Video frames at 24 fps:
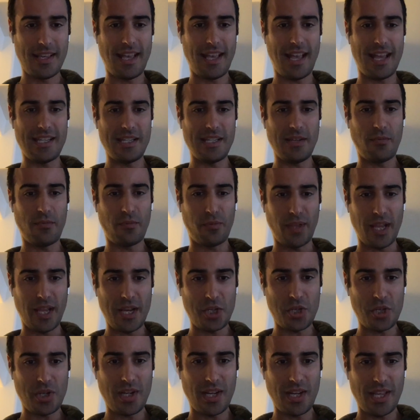And
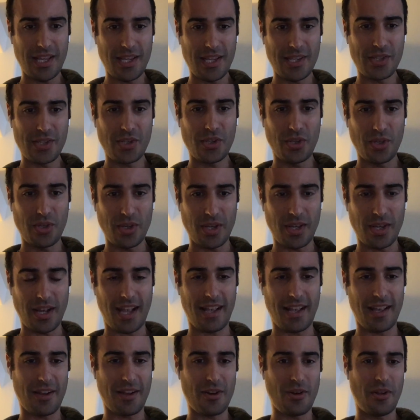deflation is good.
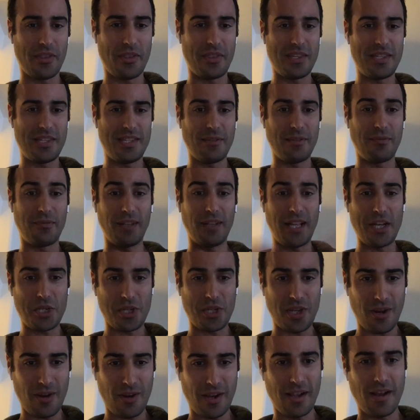I call it the
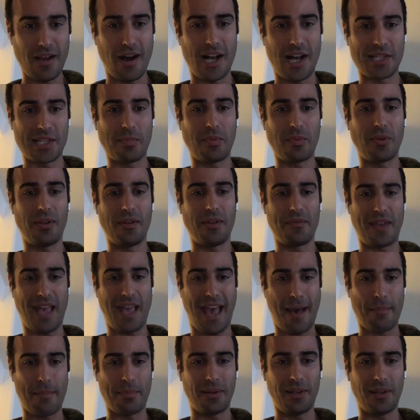deflationary gospel of
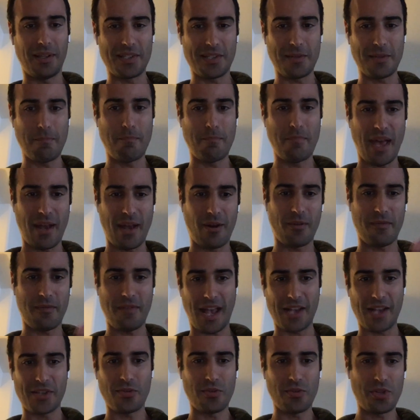capitalism. Better,
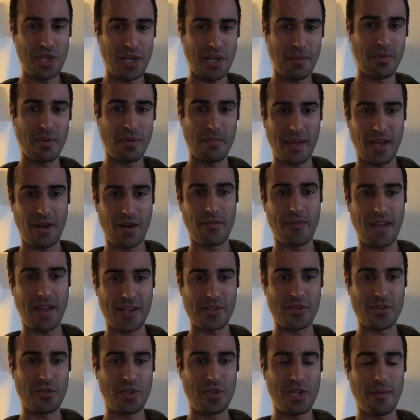faster, cheaper, better,
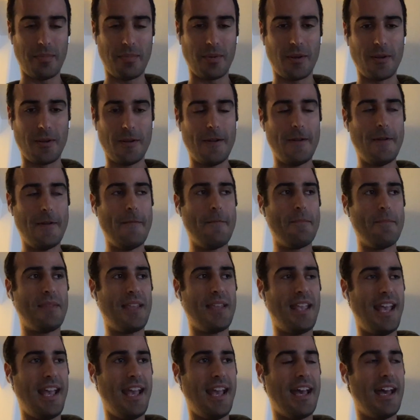faster, cheaper.
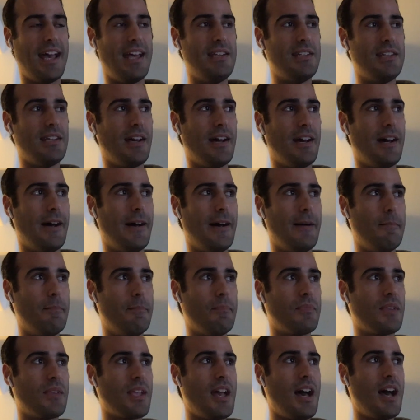And
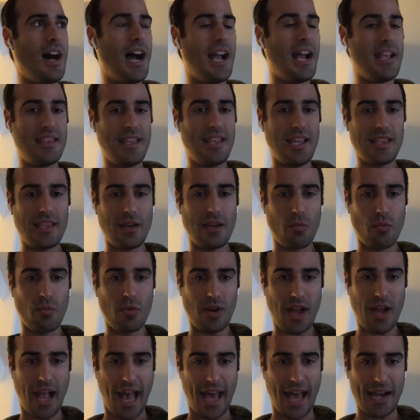I think that
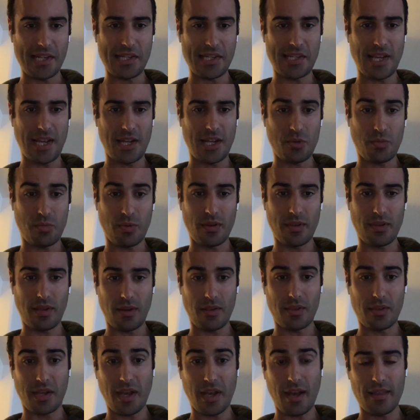we're at a stage where
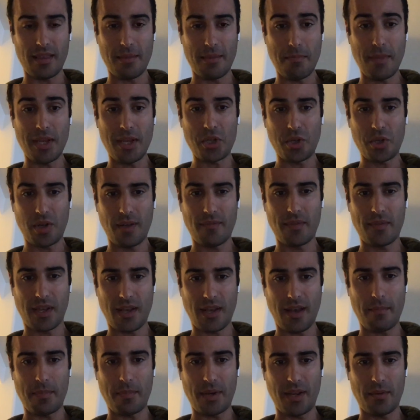the mission of the
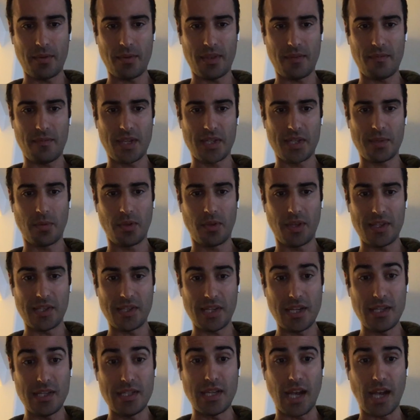company with Invisible is
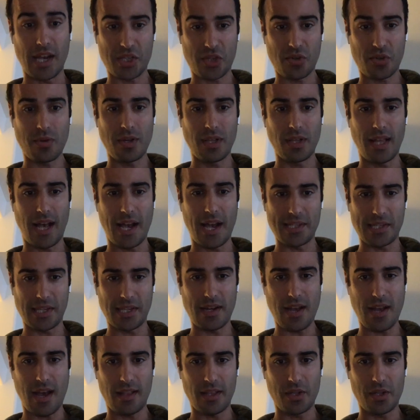
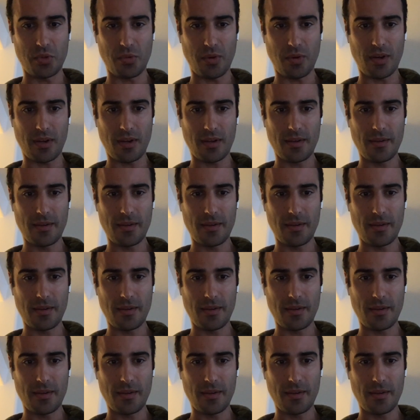industrializing knowledge work.